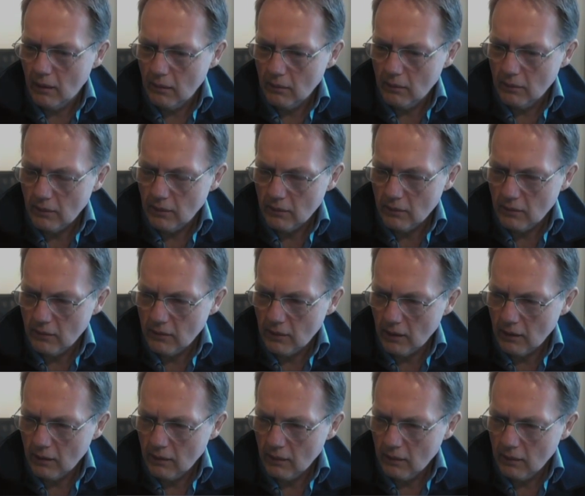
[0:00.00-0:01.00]
It's
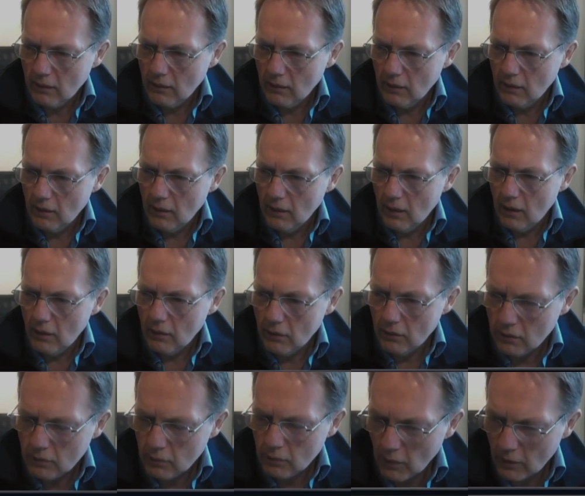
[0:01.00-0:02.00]
interesting. You
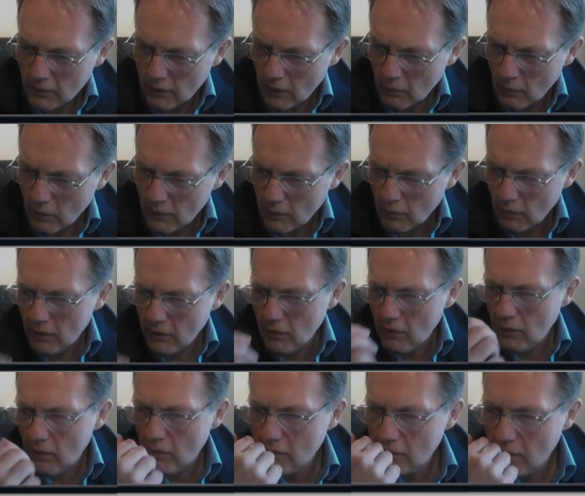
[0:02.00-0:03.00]
just wonder. I wonder what New
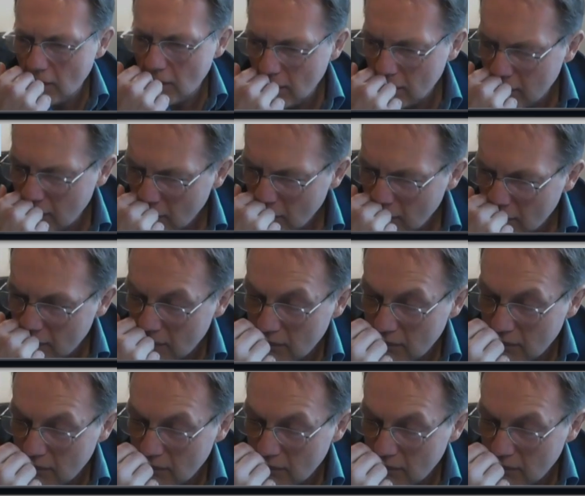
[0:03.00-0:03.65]
York's going to do because